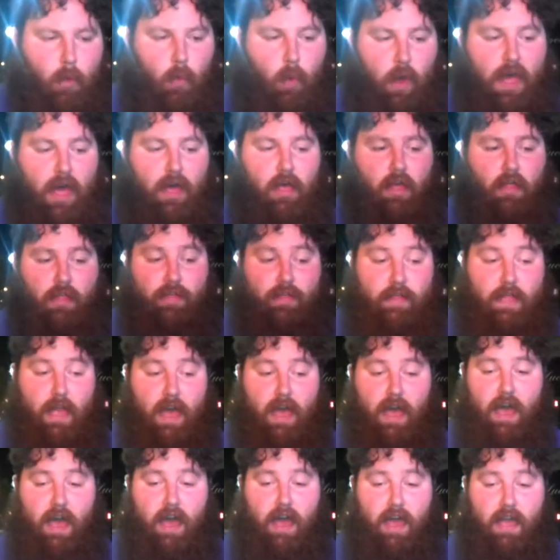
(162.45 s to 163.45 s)
Well,
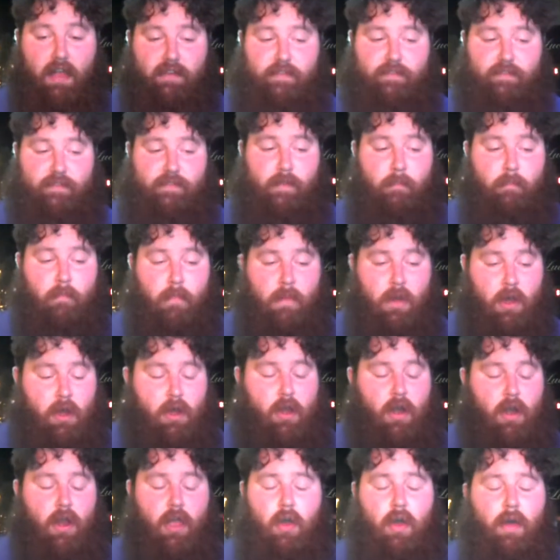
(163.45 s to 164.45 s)
uh,
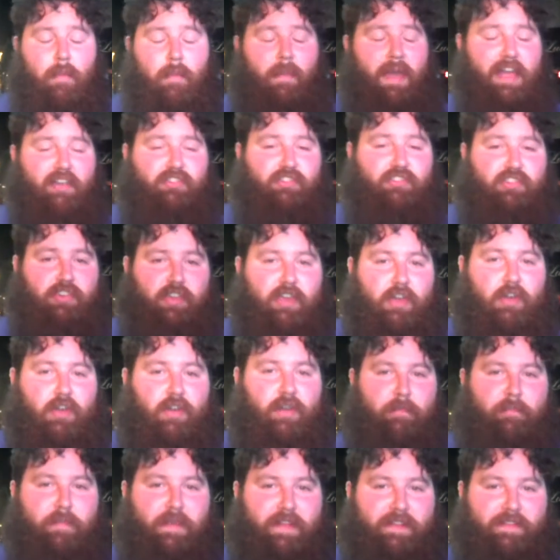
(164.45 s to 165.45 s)
tomorrow I'm actually
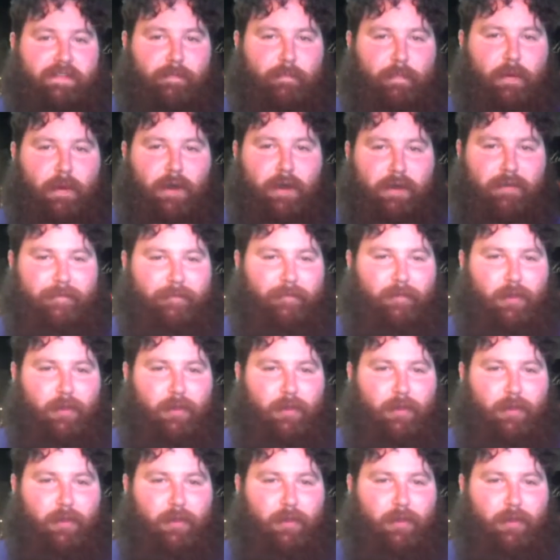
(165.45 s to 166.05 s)
going to Pittsburgh